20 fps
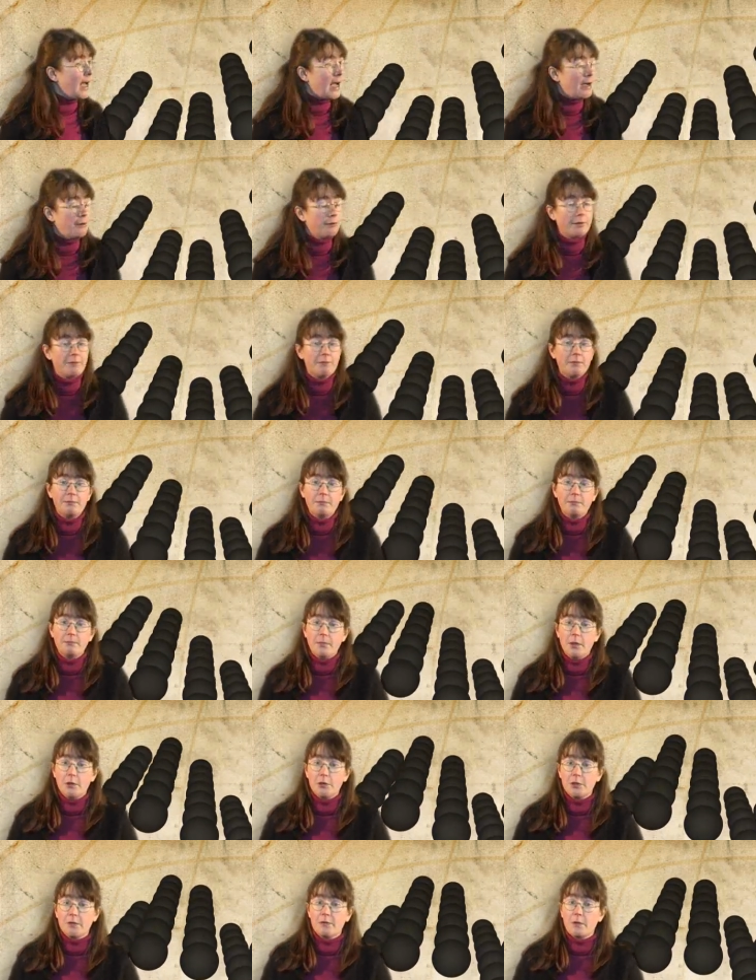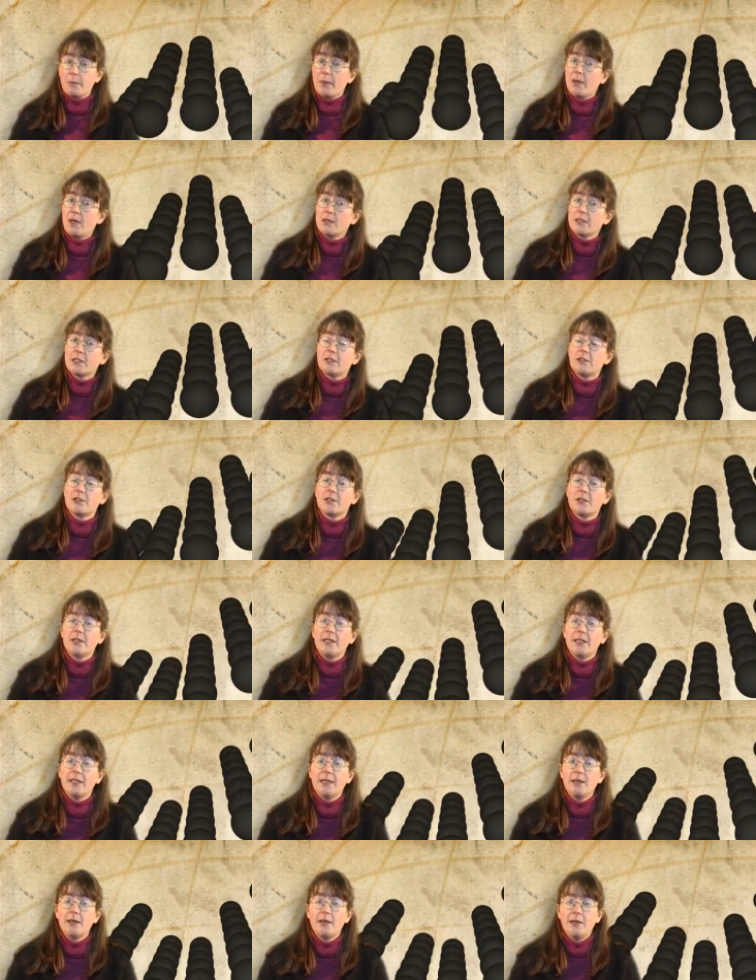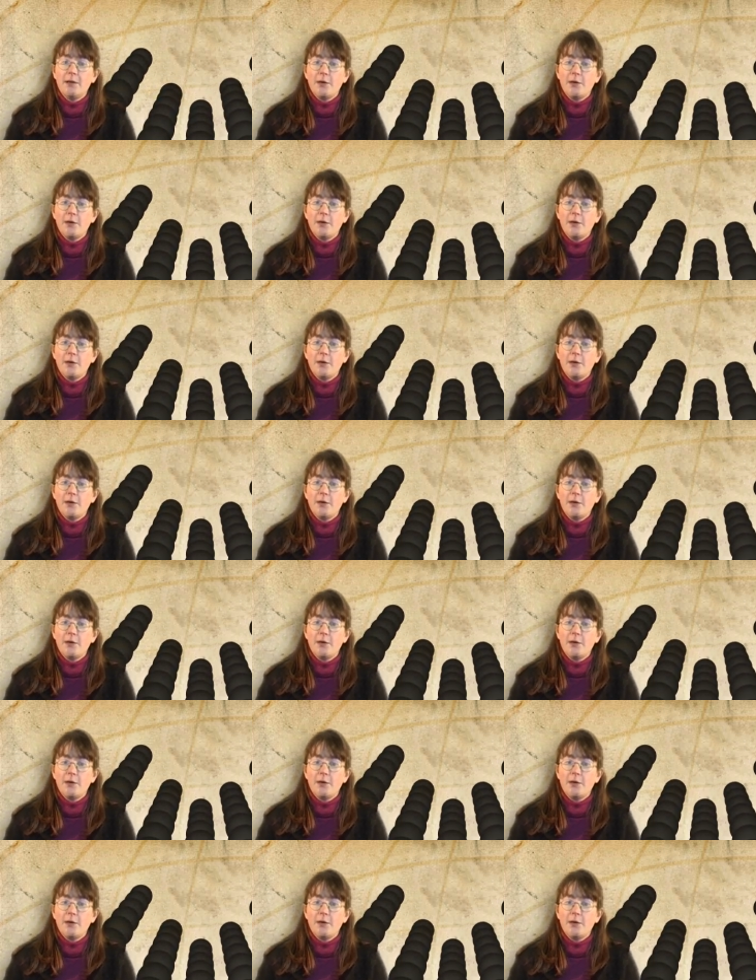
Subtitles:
how the motion of the particles in the